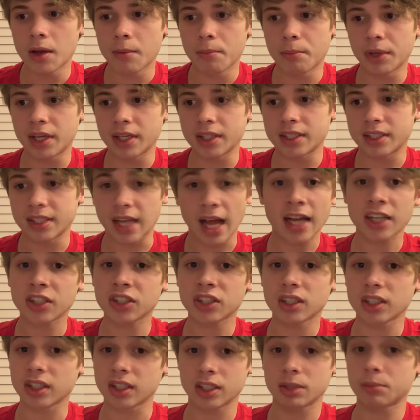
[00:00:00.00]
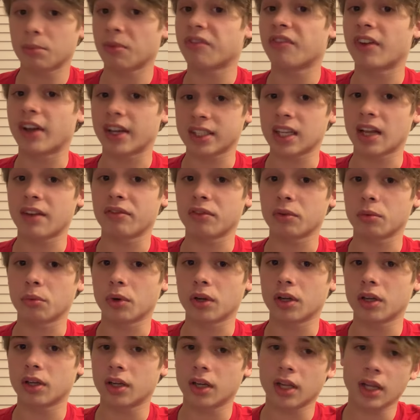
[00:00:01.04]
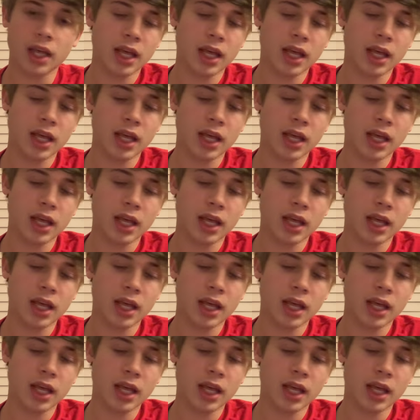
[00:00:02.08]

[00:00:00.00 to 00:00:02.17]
because nationalism affects everyone.